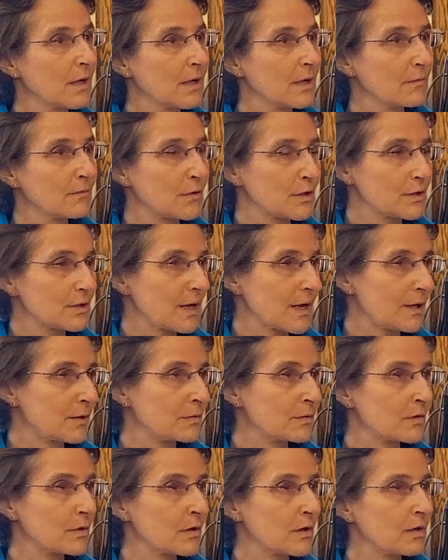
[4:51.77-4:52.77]
was
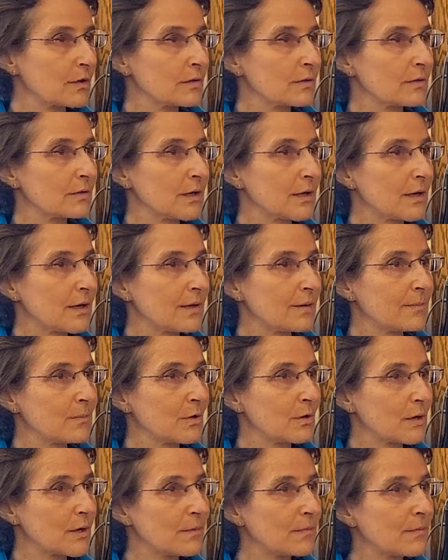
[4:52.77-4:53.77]
out all the time,
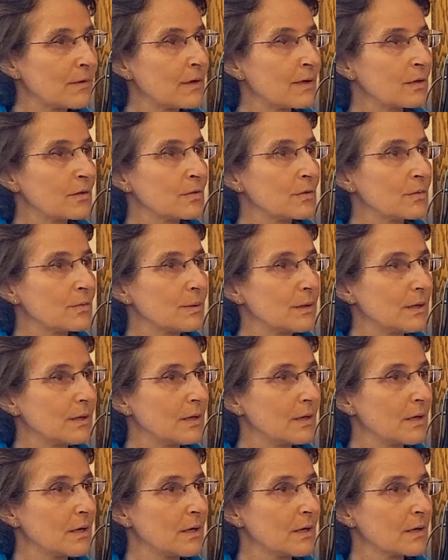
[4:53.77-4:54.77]
or I wanted to be